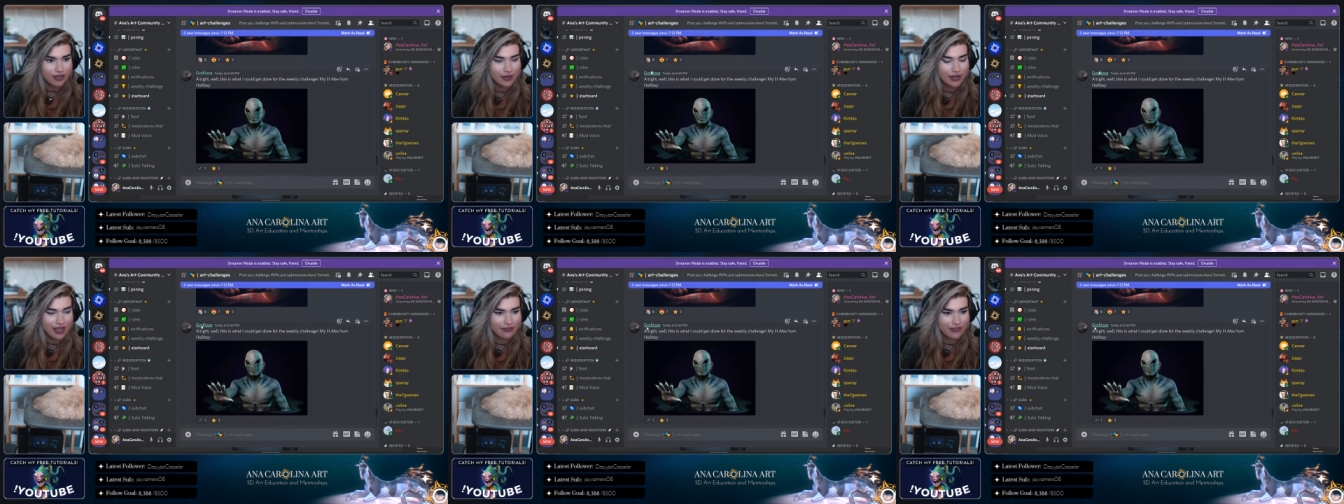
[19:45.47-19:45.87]

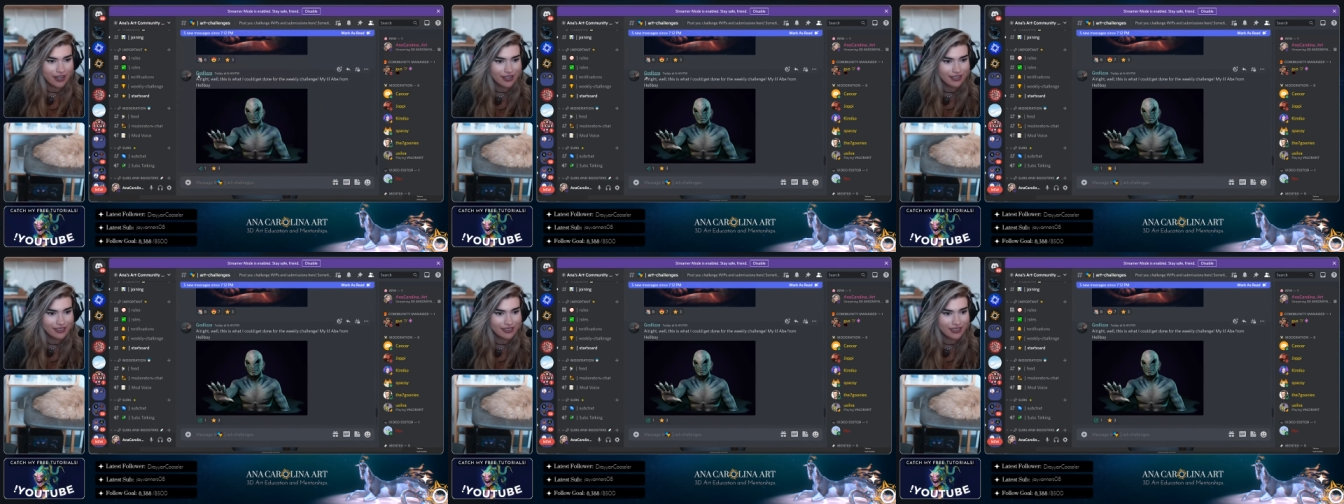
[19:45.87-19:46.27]
Then we
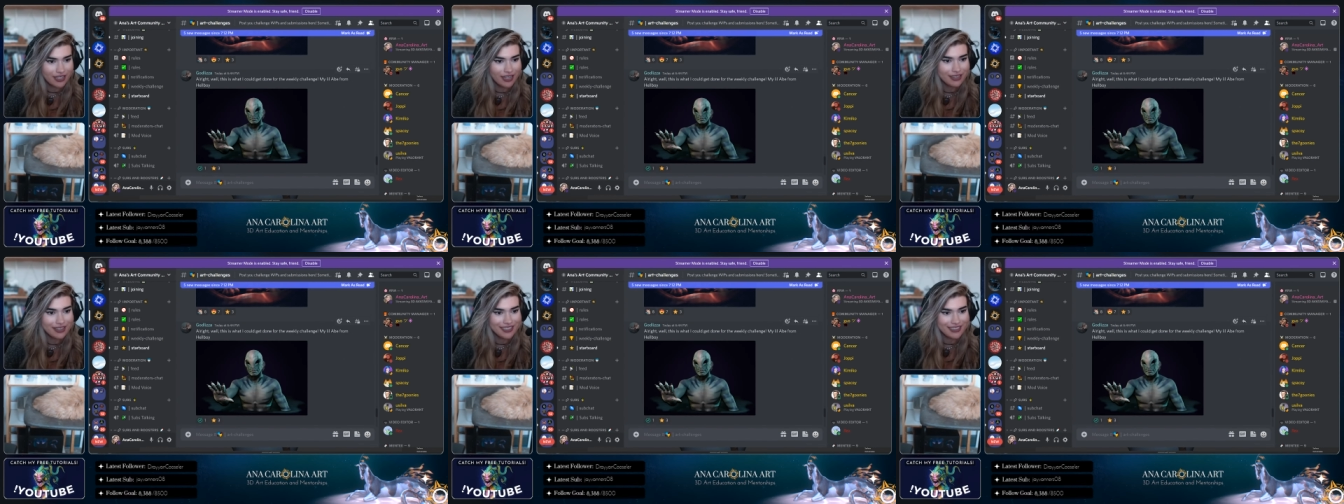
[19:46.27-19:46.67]
have
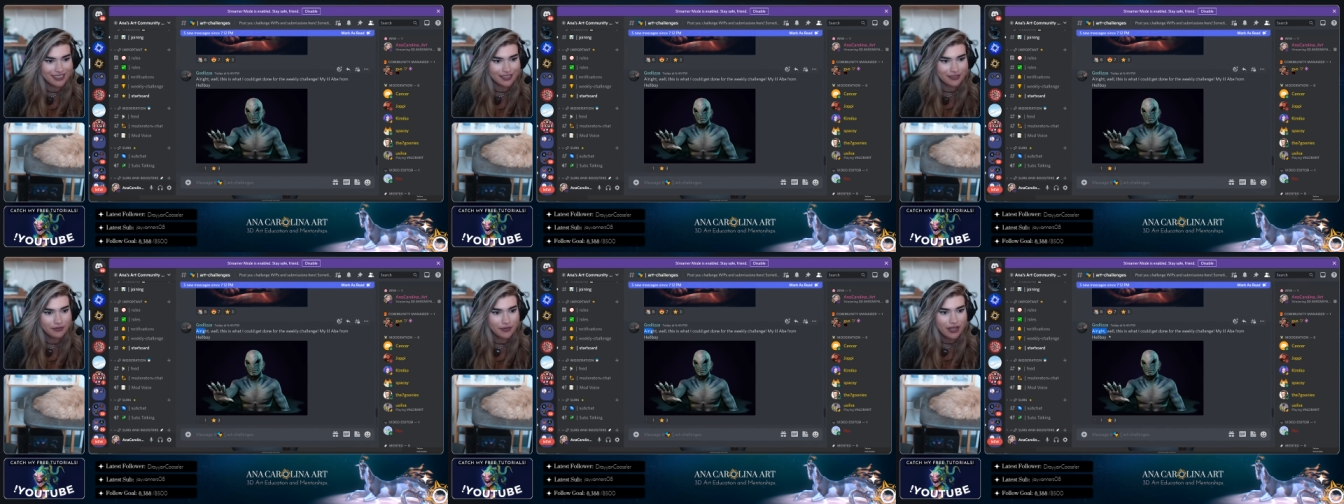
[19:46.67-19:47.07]
God
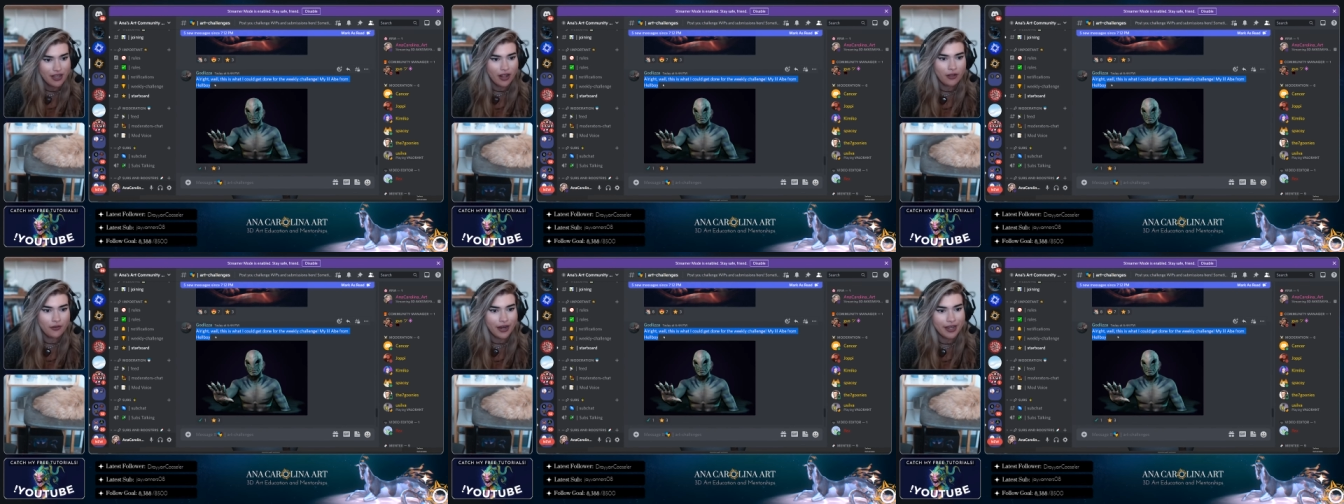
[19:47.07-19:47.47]
Liza.
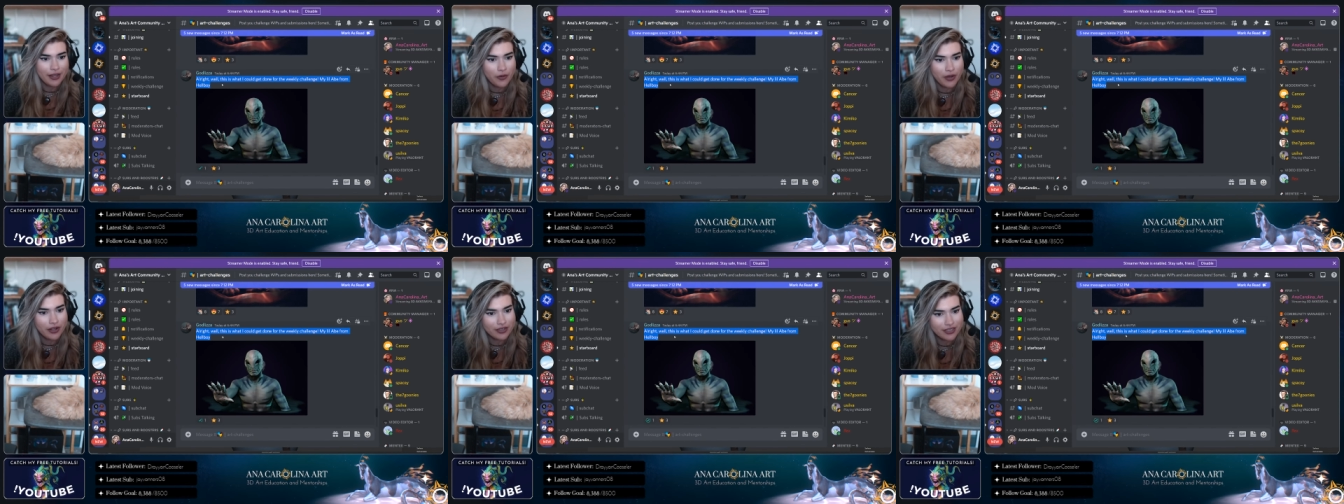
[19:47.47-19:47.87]
All
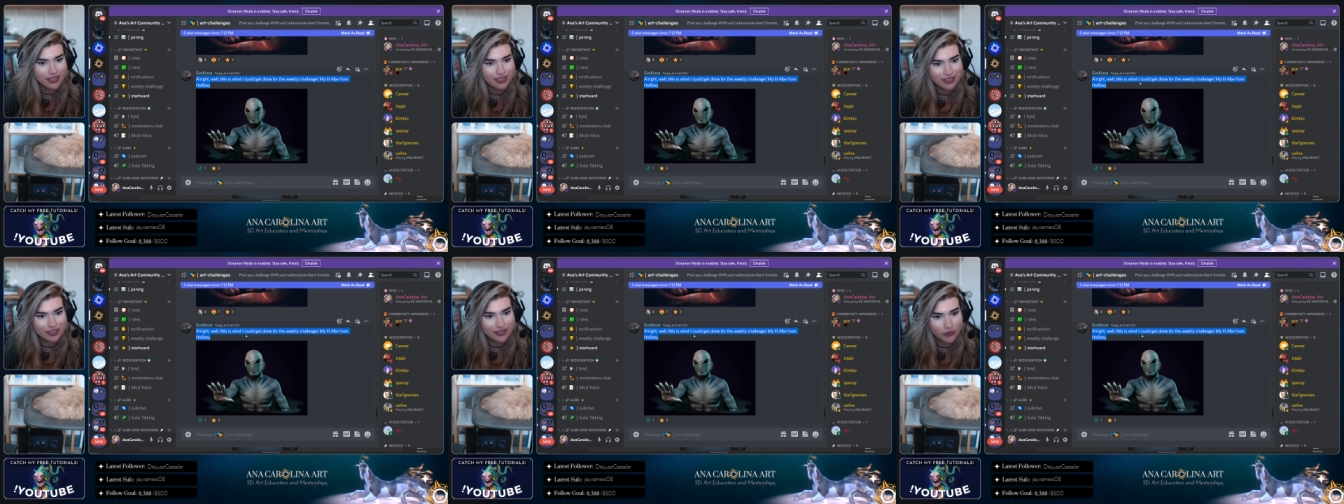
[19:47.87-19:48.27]
right, well,
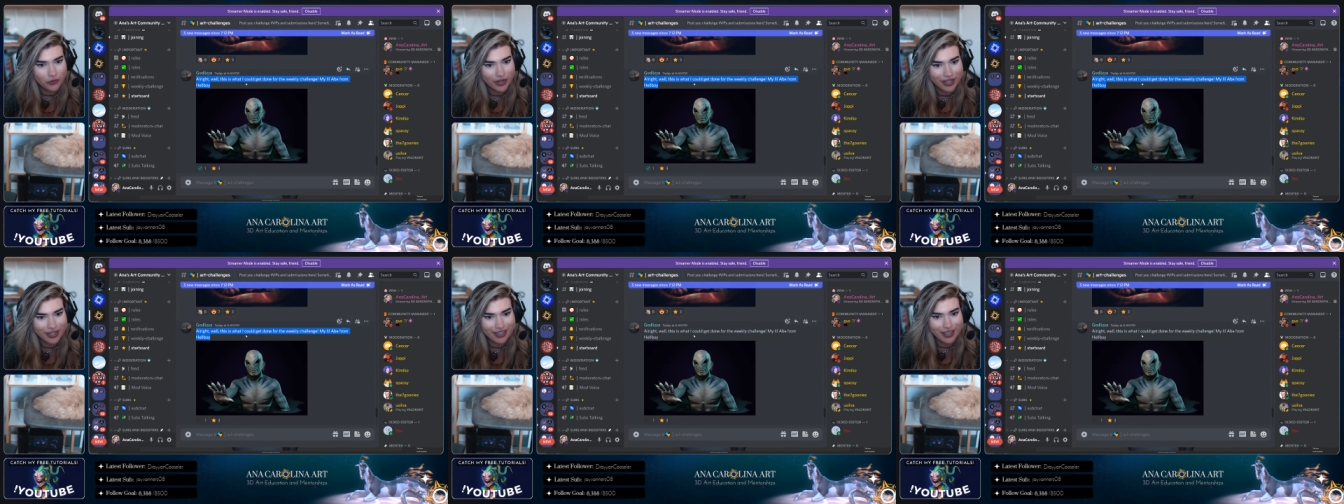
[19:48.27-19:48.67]
this is
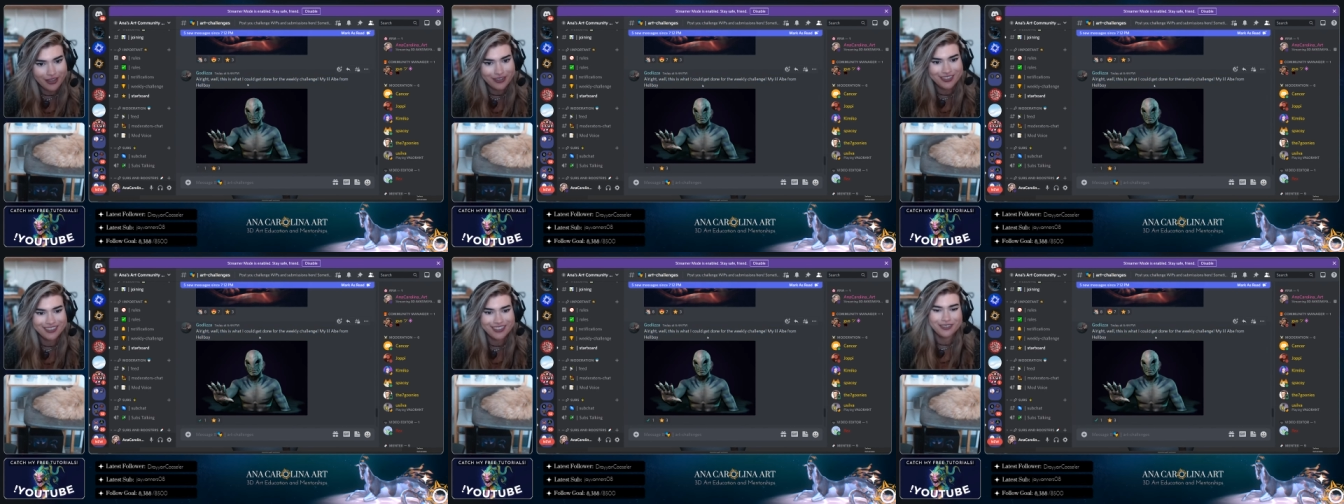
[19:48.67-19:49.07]
what I could
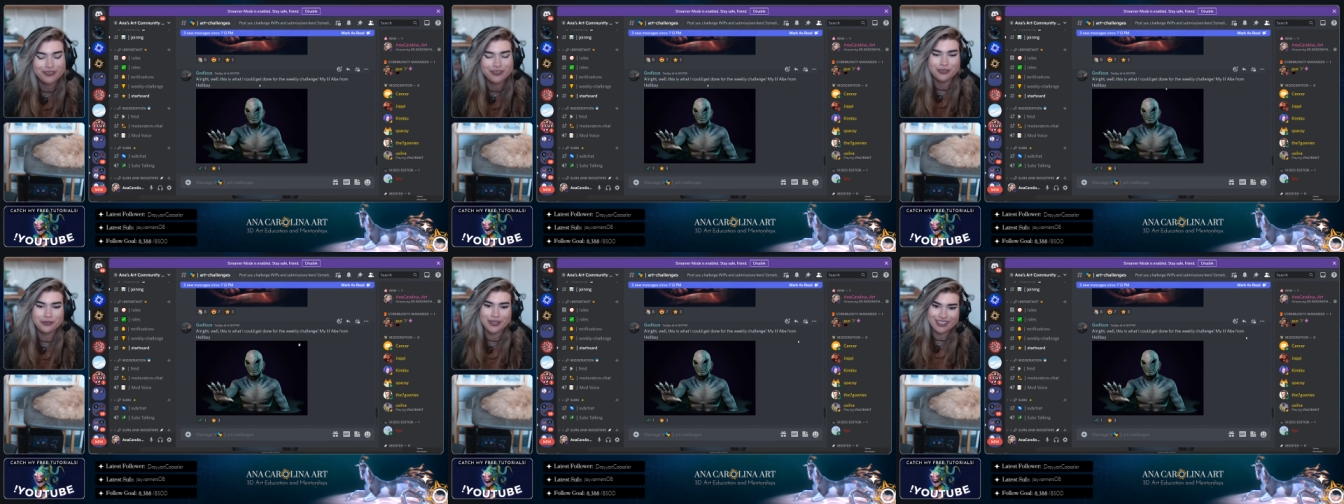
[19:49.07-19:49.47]
get
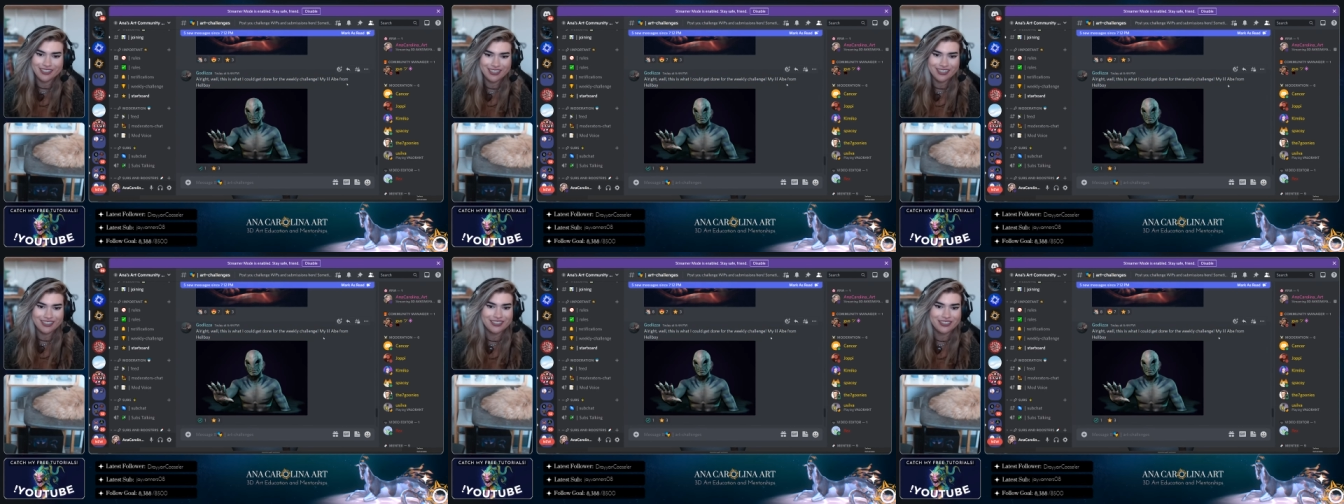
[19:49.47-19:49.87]
done for the
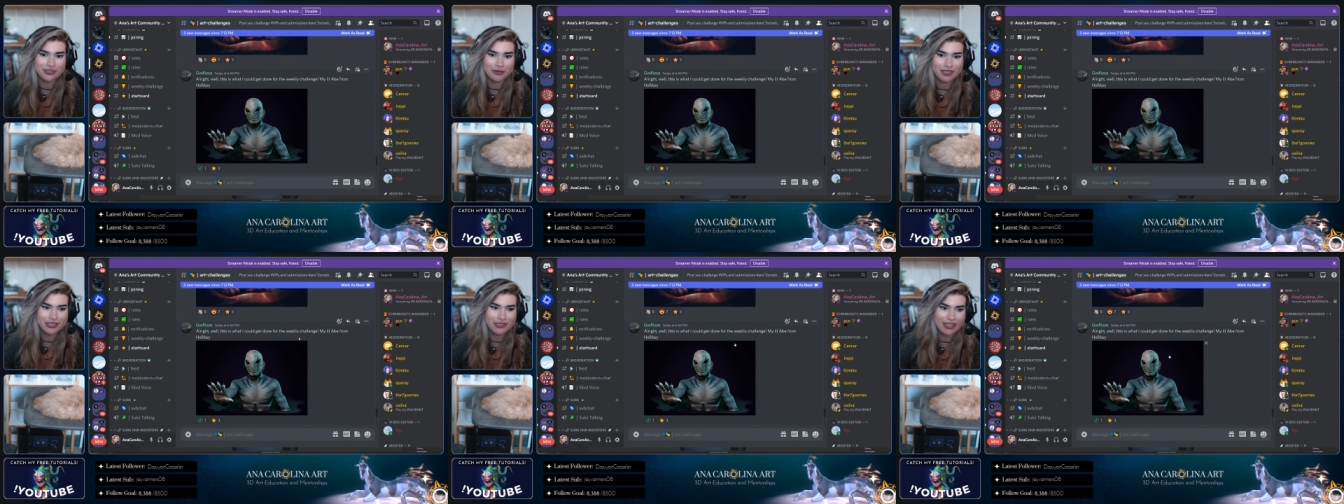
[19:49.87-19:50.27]
weekly
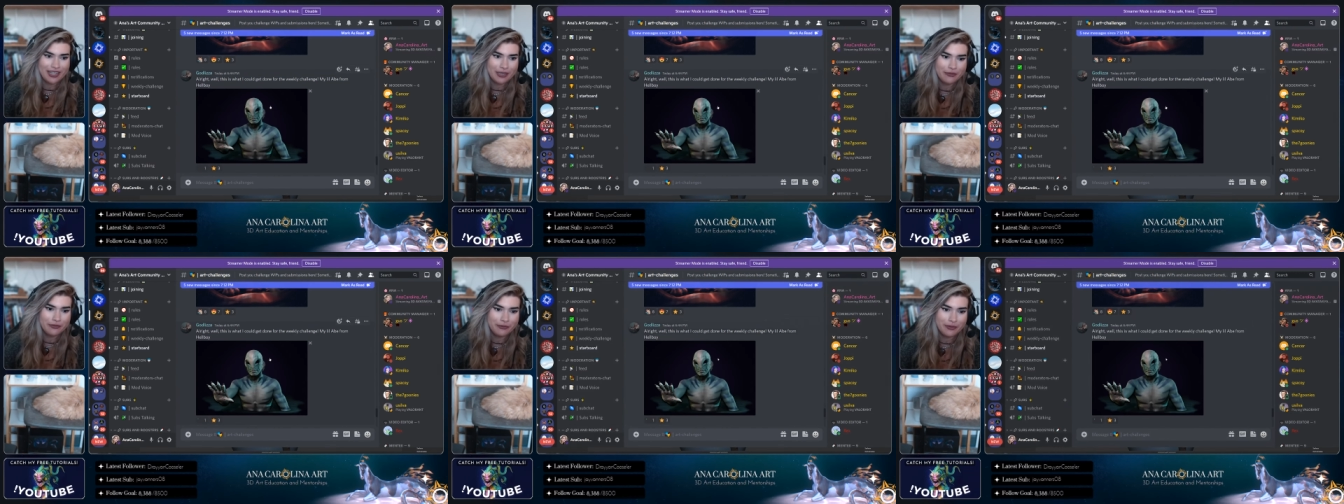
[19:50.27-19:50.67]
challenge. My little
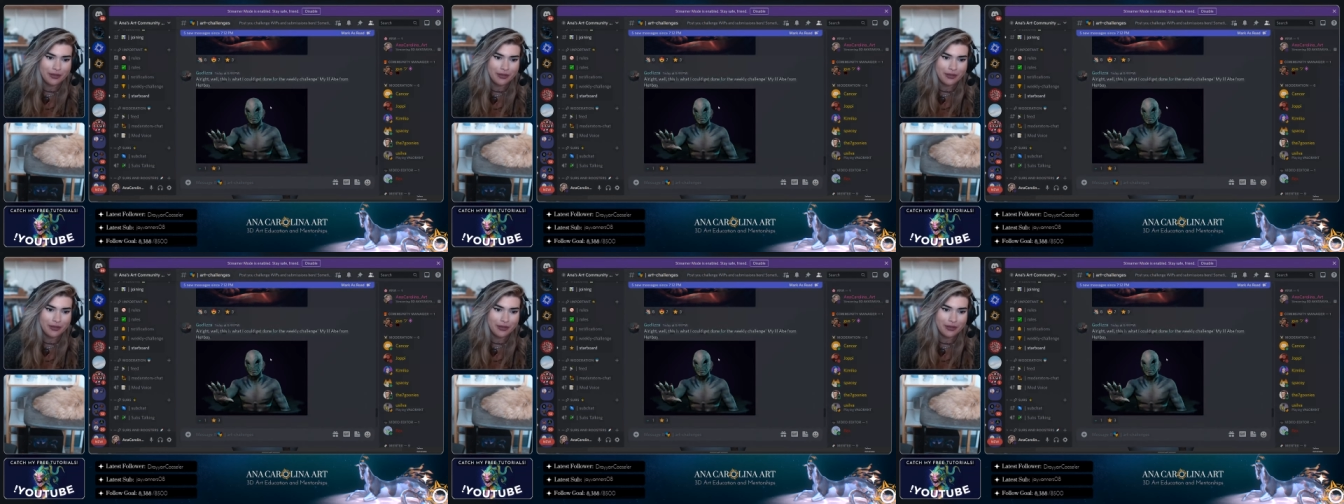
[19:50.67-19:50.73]
Abe